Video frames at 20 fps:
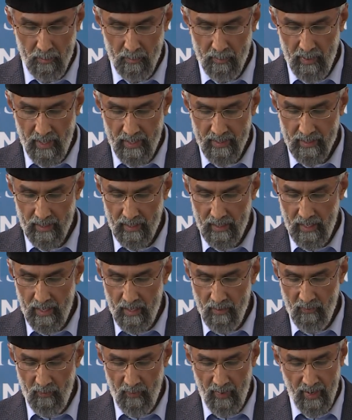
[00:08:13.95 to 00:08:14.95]
but
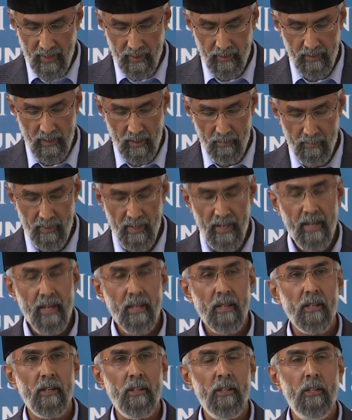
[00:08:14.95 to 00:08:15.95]
in fact they're
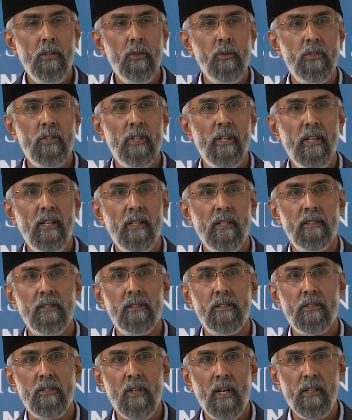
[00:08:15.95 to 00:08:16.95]
playing a hugely
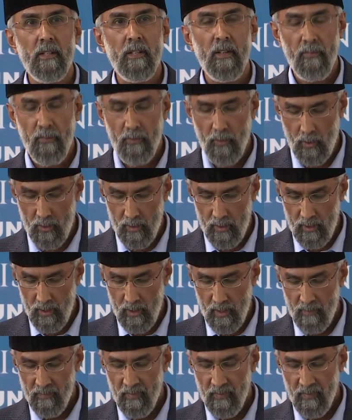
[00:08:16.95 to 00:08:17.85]
constructive role